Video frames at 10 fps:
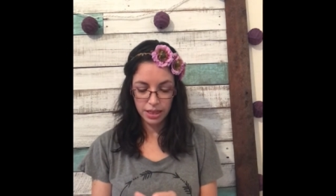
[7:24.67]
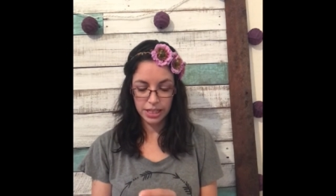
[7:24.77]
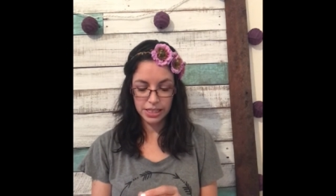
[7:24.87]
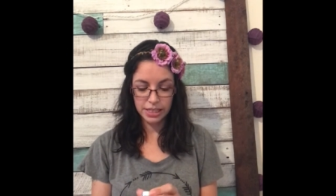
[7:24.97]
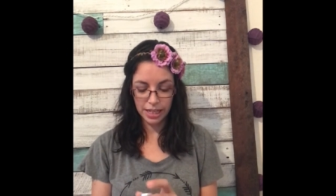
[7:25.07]

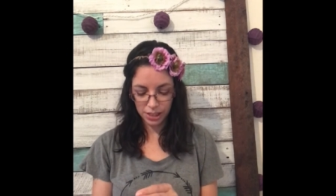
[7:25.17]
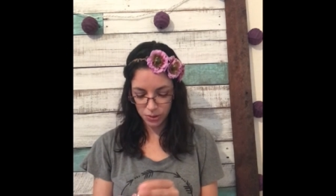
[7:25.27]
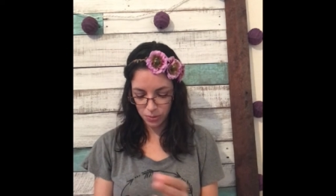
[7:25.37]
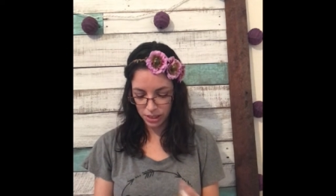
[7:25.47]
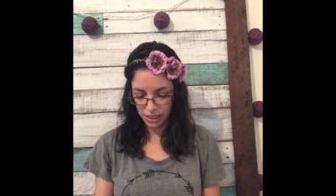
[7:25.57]
This
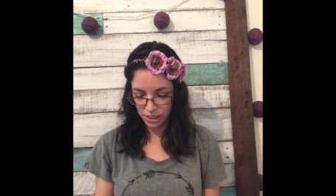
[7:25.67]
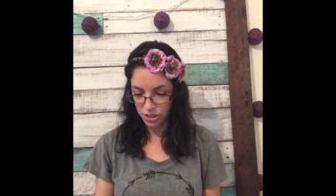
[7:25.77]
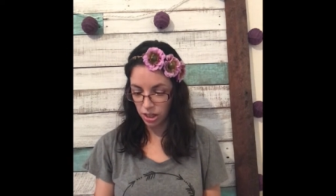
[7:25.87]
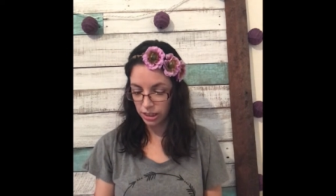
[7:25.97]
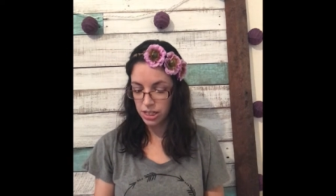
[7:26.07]
next one is
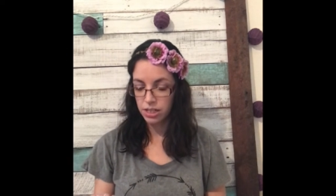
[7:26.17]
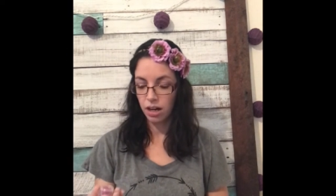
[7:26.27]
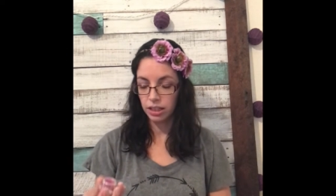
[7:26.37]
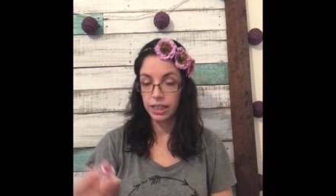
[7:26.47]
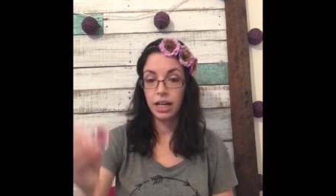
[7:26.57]
Darling
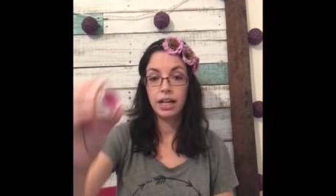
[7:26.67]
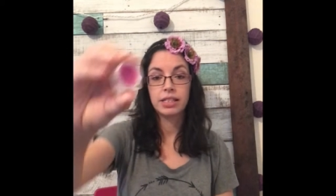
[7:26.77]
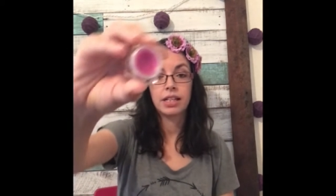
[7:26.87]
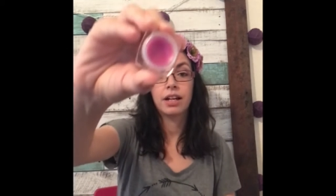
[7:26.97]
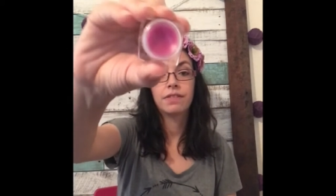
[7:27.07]
Dahlia.
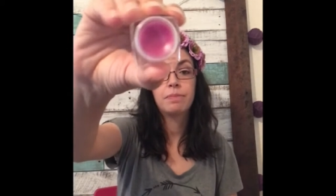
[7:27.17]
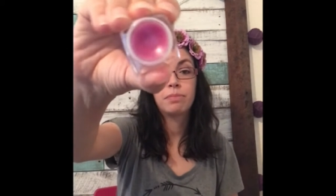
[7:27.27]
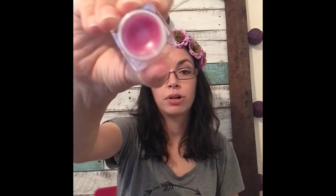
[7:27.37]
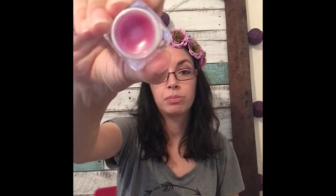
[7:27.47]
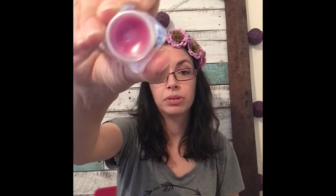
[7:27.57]
It's kind of a
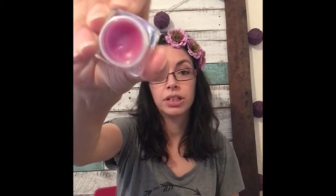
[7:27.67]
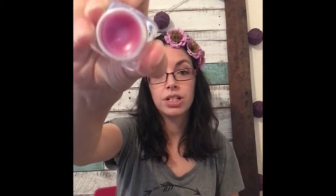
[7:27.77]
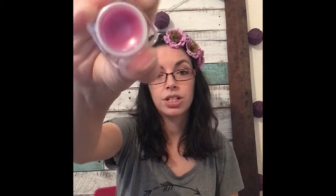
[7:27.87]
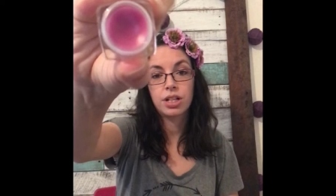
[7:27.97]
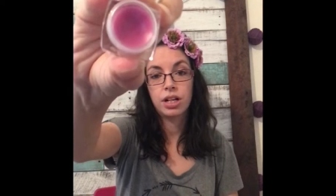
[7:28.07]

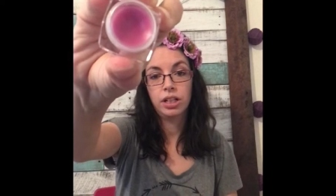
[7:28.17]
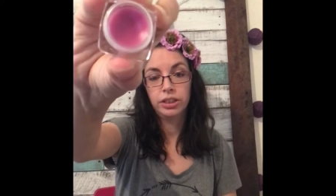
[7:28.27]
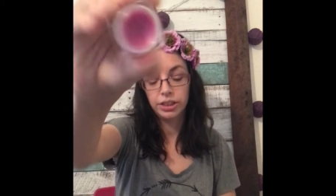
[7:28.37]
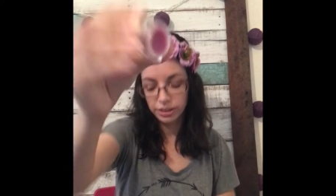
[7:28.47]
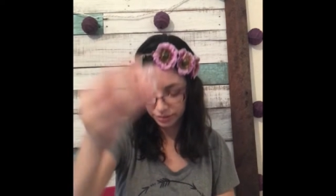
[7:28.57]
purplish
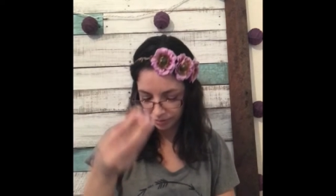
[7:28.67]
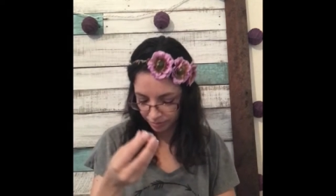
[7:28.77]
color.